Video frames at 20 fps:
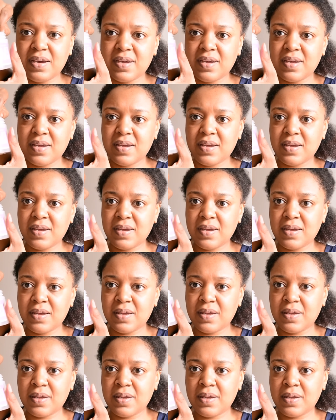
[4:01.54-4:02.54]

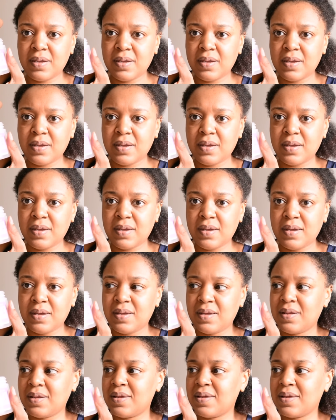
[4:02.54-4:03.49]
(no one is talking)